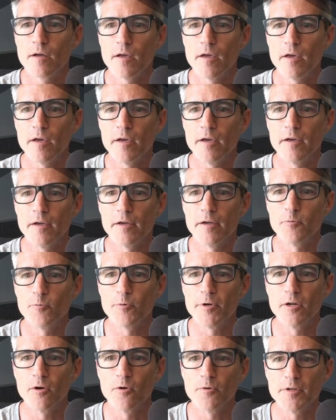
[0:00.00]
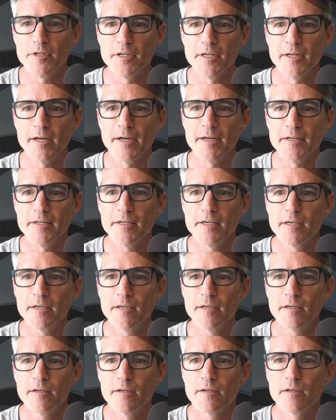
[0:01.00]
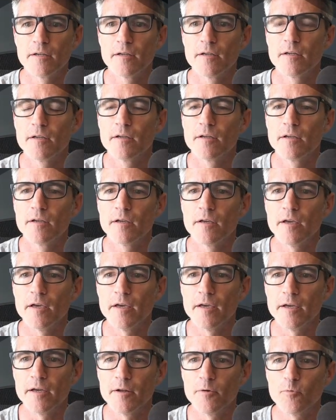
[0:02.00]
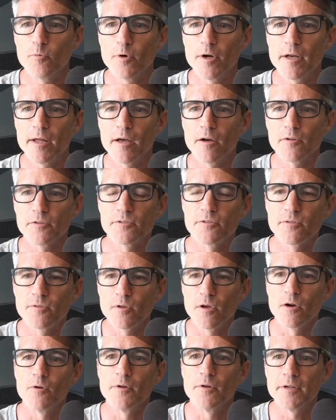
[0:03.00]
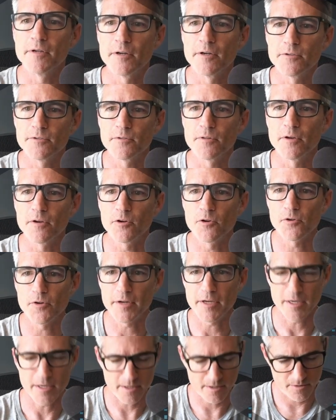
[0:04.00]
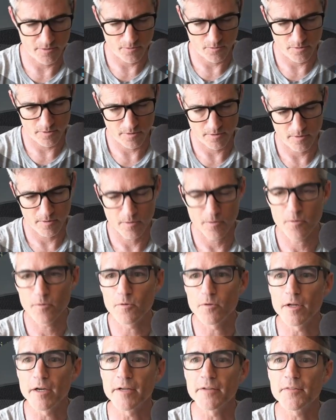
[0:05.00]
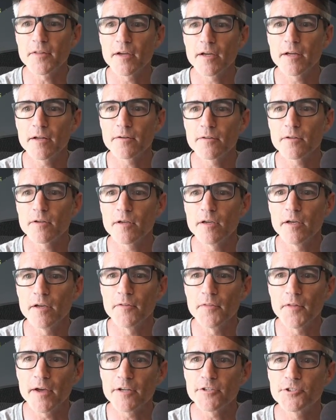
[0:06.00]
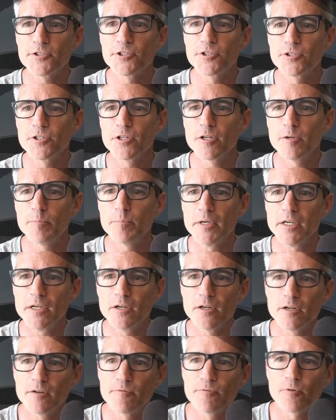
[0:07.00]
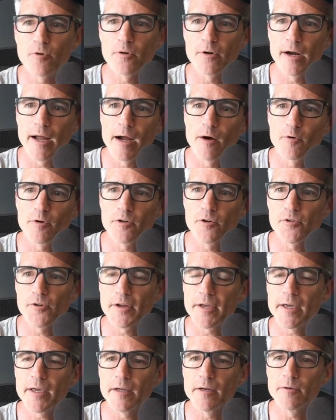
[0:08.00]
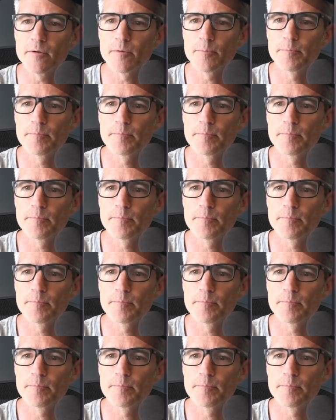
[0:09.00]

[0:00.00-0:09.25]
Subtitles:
And we don't need ID. And what else? Oh, and here's the create like that. And that should be good for our create.